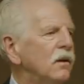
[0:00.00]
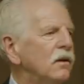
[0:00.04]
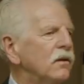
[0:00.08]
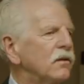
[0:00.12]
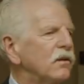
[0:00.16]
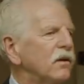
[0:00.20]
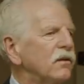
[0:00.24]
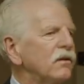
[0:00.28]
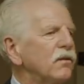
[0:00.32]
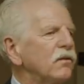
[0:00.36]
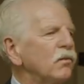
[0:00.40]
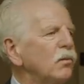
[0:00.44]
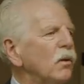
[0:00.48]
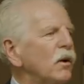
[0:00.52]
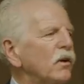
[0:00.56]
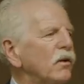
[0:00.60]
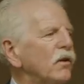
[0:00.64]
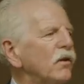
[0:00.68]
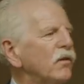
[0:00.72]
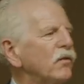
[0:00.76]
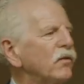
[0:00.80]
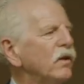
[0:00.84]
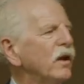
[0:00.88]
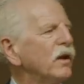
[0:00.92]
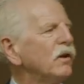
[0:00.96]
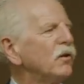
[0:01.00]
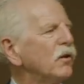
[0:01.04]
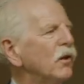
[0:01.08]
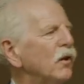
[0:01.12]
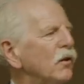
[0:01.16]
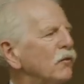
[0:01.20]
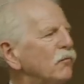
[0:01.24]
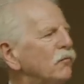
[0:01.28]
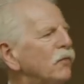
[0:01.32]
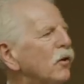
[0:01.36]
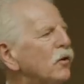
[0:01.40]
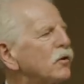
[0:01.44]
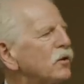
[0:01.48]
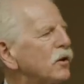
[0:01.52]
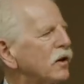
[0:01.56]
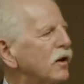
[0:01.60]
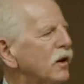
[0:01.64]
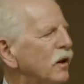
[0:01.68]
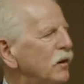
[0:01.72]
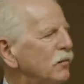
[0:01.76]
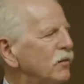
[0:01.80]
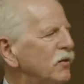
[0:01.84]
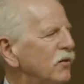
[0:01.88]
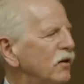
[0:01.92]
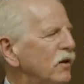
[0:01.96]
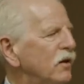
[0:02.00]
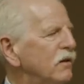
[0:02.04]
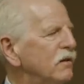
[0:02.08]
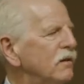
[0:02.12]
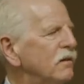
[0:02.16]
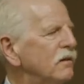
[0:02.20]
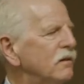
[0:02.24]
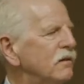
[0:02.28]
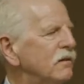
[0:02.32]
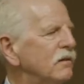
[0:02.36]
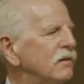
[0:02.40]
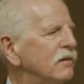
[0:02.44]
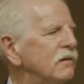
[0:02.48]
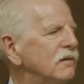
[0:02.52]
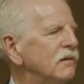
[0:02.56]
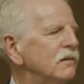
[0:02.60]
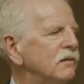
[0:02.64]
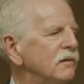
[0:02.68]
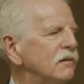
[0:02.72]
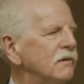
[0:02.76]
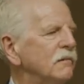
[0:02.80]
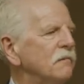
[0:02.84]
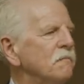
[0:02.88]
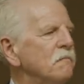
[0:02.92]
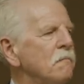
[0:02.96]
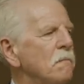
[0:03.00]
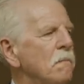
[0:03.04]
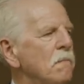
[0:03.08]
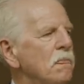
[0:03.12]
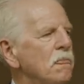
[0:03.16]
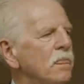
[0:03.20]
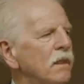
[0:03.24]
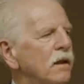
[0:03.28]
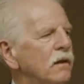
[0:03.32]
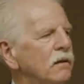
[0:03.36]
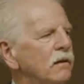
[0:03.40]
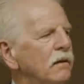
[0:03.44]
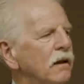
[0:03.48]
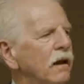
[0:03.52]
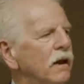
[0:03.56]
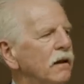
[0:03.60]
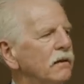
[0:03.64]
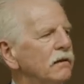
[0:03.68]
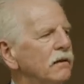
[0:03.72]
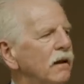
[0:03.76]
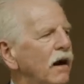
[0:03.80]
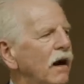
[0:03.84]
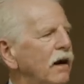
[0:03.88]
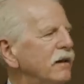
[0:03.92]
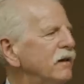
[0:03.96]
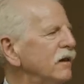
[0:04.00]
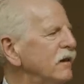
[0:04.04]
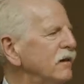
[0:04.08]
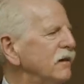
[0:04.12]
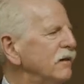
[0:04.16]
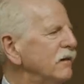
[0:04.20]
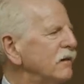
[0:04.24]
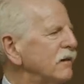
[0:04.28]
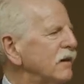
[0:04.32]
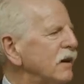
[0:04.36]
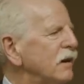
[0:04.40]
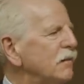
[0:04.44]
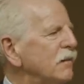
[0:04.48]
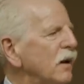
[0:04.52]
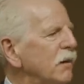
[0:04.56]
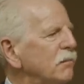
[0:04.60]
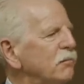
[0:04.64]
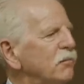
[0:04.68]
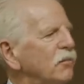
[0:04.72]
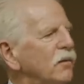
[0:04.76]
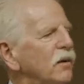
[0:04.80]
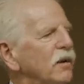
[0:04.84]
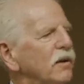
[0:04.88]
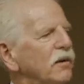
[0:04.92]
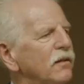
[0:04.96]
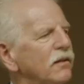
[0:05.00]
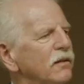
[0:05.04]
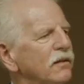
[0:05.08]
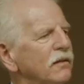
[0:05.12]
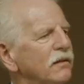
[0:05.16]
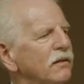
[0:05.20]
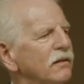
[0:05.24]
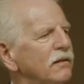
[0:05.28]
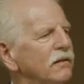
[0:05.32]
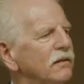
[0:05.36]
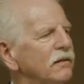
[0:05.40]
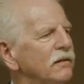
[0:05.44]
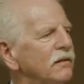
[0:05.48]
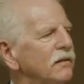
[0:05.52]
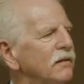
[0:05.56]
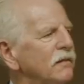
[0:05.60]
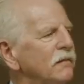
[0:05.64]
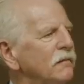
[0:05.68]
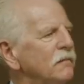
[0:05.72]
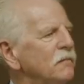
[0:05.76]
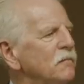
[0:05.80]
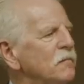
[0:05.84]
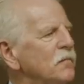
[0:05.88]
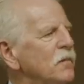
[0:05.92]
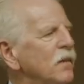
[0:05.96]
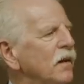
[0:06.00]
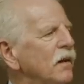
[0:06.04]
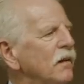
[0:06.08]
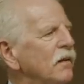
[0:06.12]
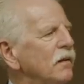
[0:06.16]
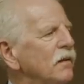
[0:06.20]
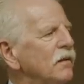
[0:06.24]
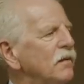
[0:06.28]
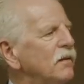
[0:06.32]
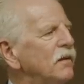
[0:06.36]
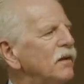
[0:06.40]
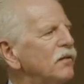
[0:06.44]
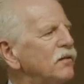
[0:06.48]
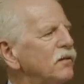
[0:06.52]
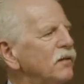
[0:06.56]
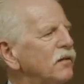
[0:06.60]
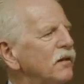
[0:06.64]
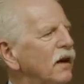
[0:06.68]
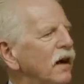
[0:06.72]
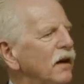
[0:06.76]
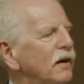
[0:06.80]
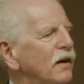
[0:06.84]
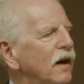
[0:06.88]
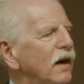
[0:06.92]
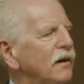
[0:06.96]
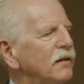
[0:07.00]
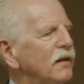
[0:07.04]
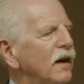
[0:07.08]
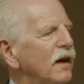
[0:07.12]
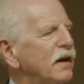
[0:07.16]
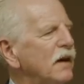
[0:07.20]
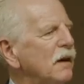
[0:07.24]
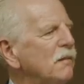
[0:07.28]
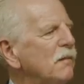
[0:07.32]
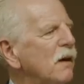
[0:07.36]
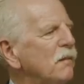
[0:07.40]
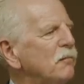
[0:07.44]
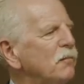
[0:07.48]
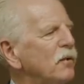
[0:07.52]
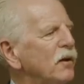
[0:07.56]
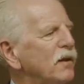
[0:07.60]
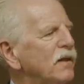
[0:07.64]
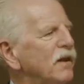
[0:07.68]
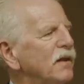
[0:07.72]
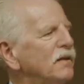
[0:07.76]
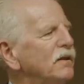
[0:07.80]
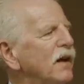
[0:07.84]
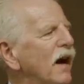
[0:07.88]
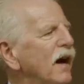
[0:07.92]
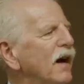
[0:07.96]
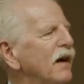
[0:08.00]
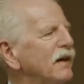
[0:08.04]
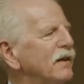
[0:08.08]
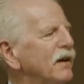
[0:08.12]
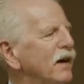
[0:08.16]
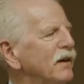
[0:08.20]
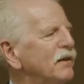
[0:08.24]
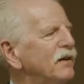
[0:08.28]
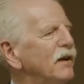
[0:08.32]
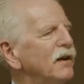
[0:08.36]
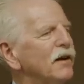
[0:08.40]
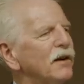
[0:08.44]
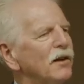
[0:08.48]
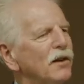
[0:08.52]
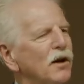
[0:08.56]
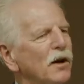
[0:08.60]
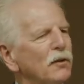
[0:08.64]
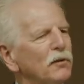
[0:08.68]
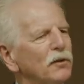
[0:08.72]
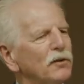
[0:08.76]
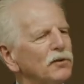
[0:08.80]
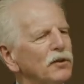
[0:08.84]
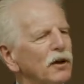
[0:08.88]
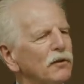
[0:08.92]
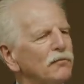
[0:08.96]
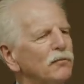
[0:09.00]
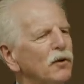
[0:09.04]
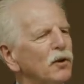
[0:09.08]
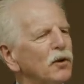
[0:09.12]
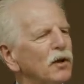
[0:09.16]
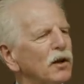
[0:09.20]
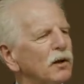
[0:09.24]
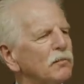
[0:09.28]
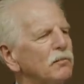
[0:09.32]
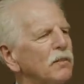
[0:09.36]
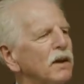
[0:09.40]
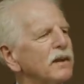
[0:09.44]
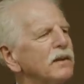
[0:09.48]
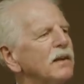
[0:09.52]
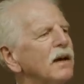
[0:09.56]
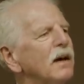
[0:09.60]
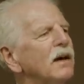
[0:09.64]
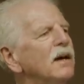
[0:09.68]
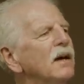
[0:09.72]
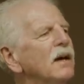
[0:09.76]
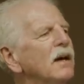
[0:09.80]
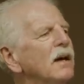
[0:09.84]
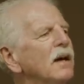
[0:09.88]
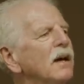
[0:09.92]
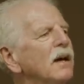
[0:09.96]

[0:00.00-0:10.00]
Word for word: So this is where this thing called Virta comes in. And I didn't come up with this, I, came up with the diet idea along with Jeff Volek, but the,